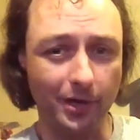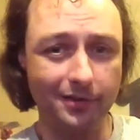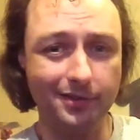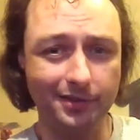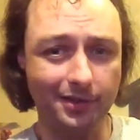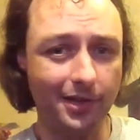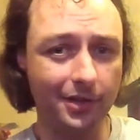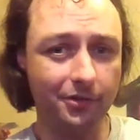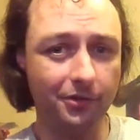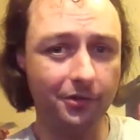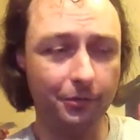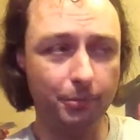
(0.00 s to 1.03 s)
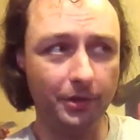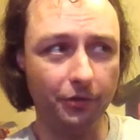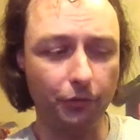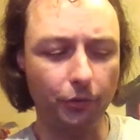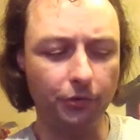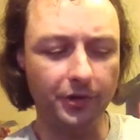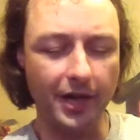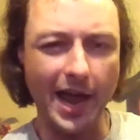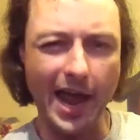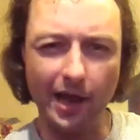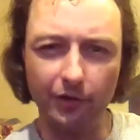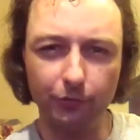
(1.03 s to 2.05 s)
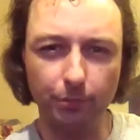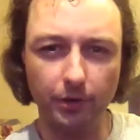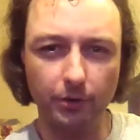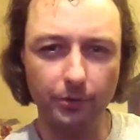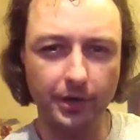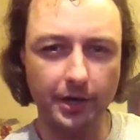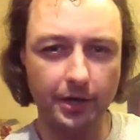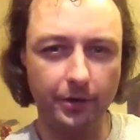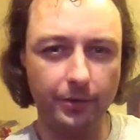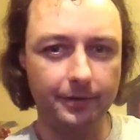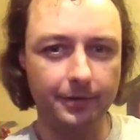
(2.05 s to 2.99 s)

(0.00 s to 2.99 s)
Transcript: I think the license has been sold to Hasbro now.